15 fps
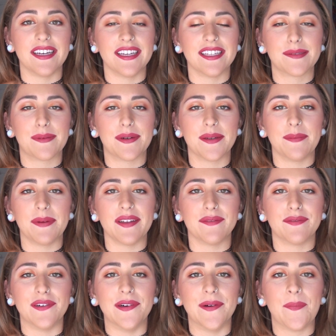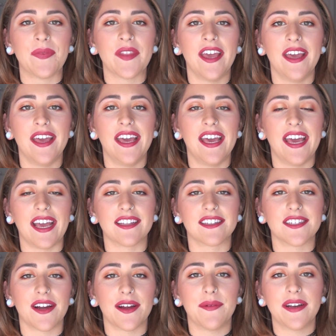it's pretty painful. And
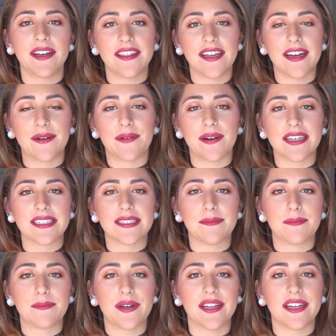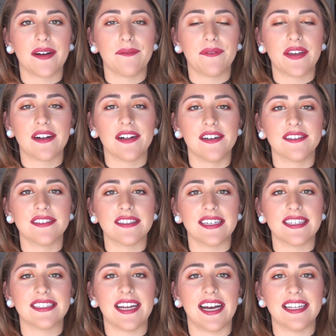so I went in there wearing some pretty comfy clothes, and
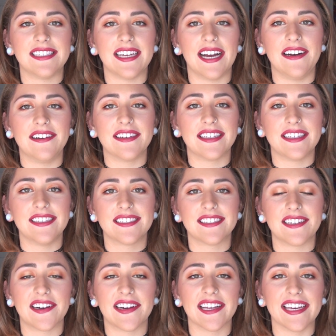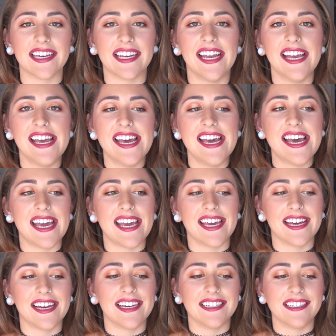I sat down, and he started.
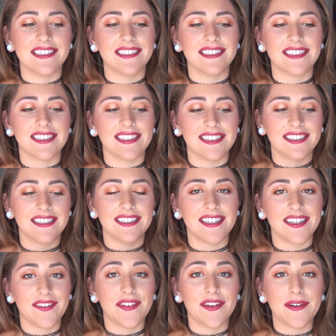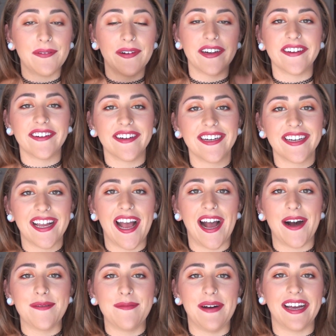And if you're wondering
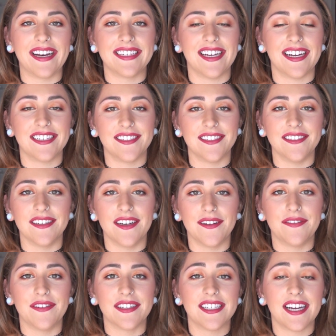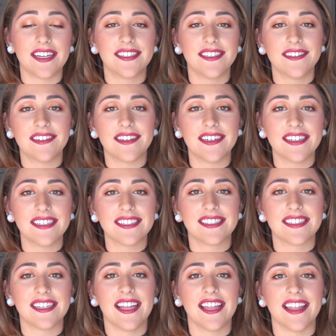how bad a foot tattoo
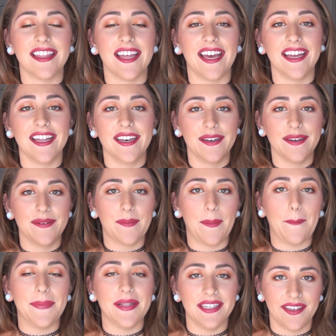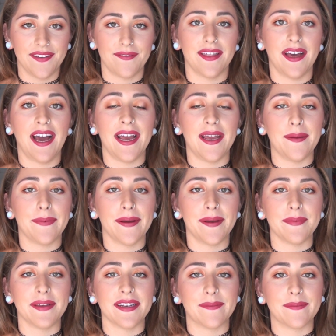hurts, then believe the hype. I
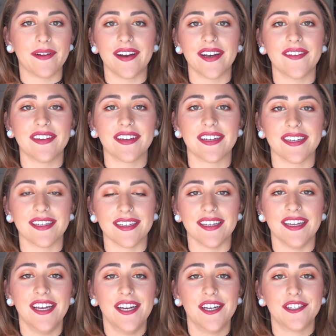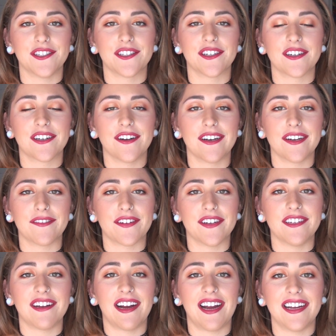mean, I'm not even gonna sugarcoat it for
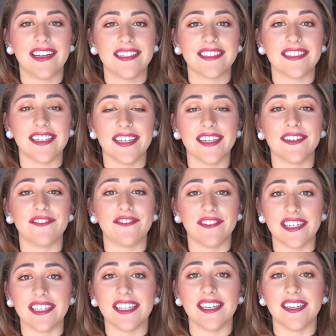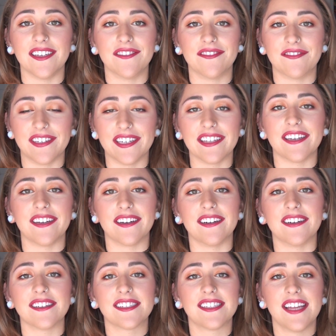you guys. It really, really
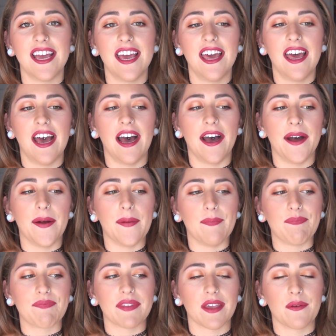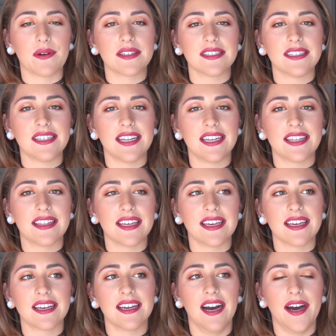hurts. It wasn't
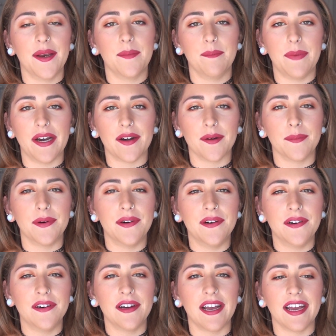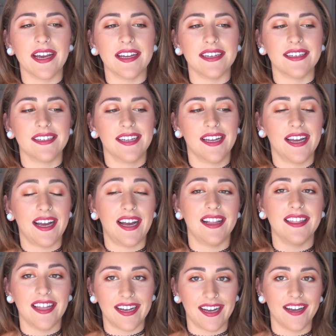anything unbearable, and
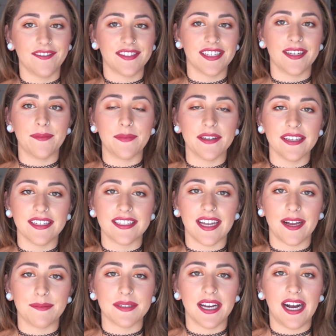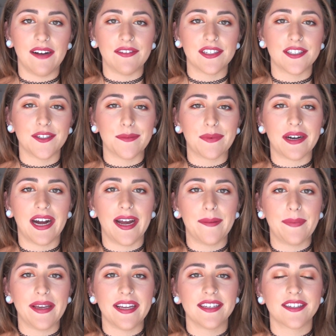like I've said a million times, I have a super high
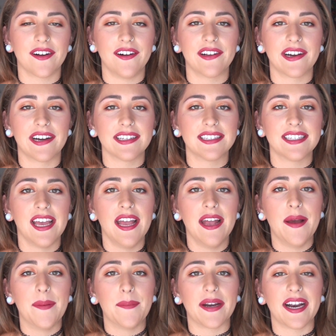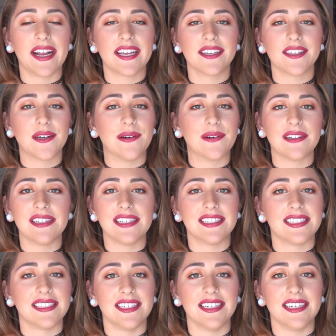pain tolerance, but I can totally
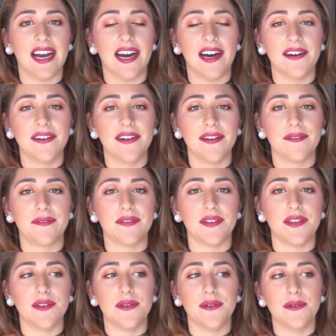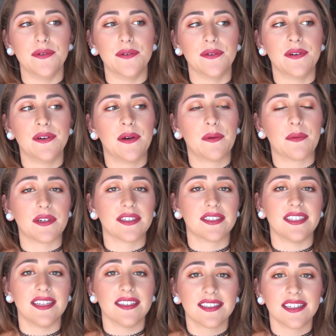see how if you were
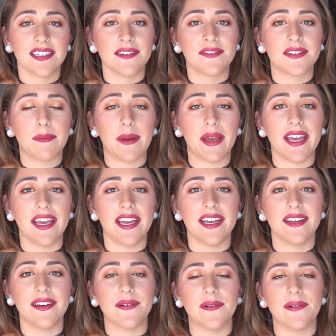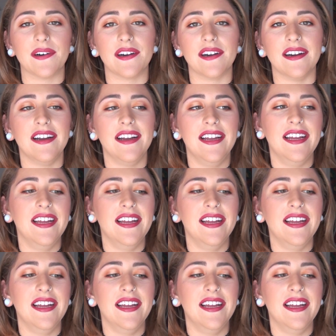sensitive to pain, or,